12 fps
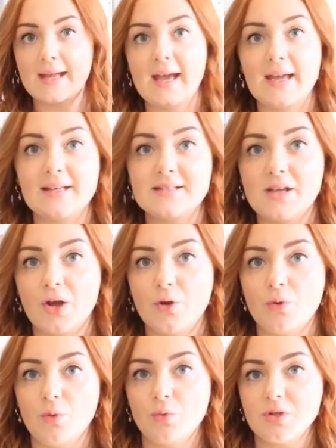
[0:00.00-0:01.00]
Okay,
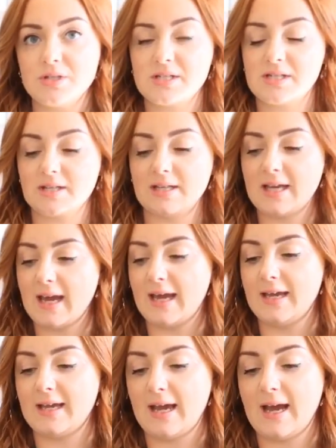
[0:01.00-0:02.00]
so once the
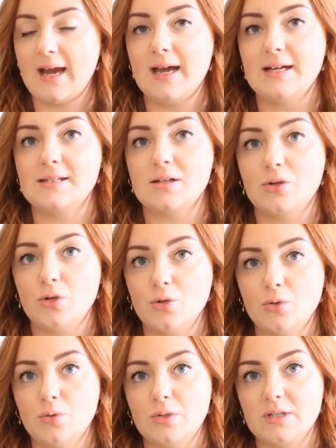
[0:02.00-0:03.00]
cake has
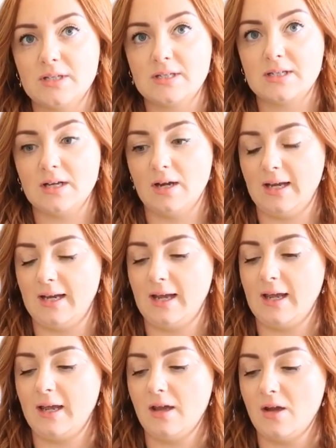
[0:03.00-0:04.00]
cooled
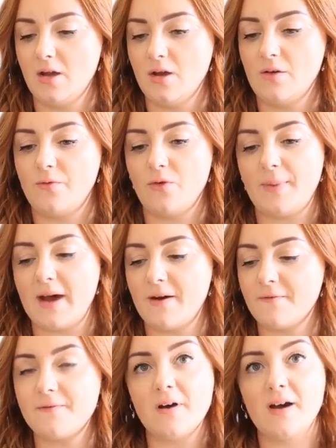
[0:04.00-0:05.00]
slightly, for
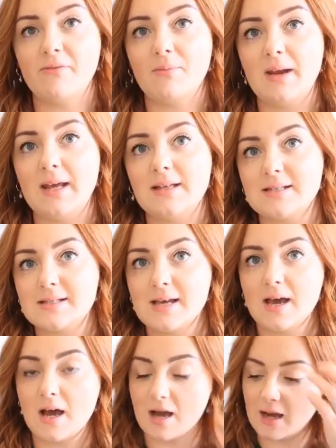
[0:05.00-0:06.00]
about 5 minutes,
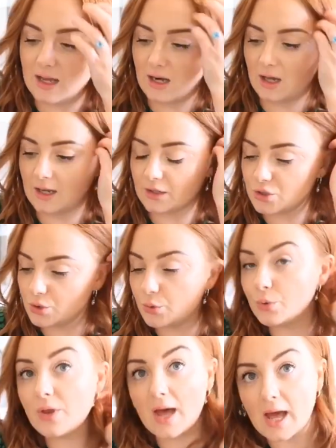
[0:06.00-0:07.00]
I like
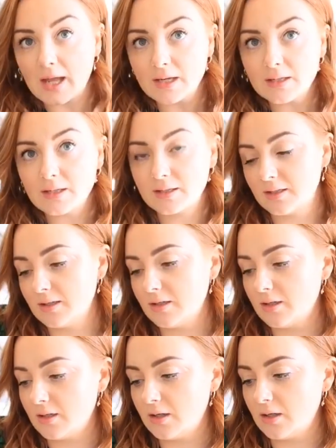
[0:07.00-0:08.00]
to then
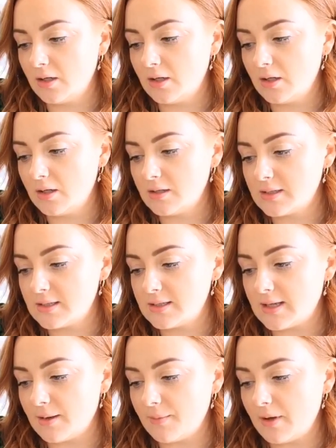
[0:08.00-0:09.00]

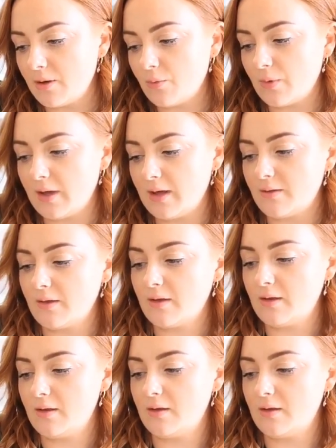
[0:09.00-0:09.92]
stab it with